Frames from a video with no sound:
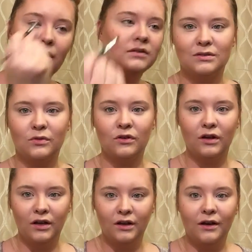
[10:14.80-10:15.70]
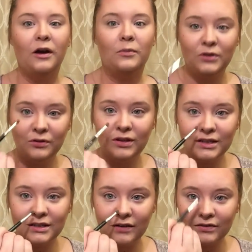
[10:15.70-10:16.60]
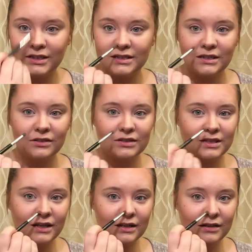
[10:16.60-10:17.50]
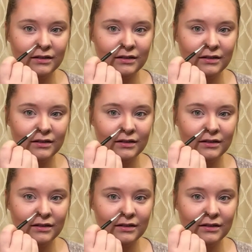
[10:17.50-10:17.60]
Visible. You can definitely see there's like